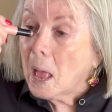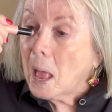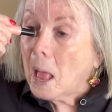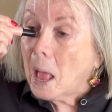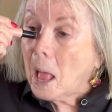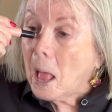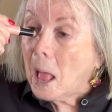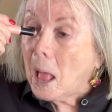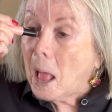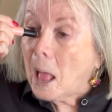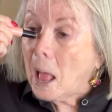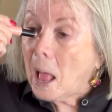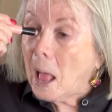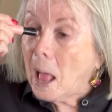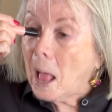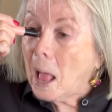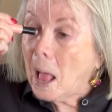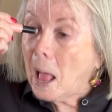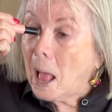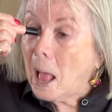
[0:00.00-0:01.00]

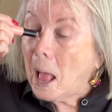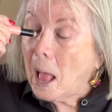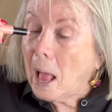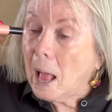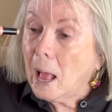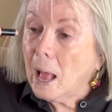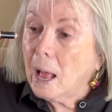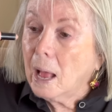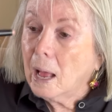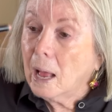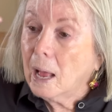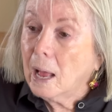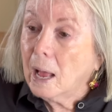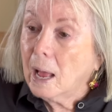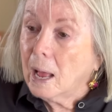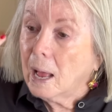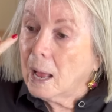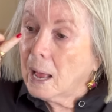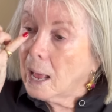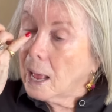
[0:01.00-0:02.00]

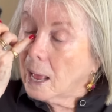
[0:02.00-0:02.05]
[no speech]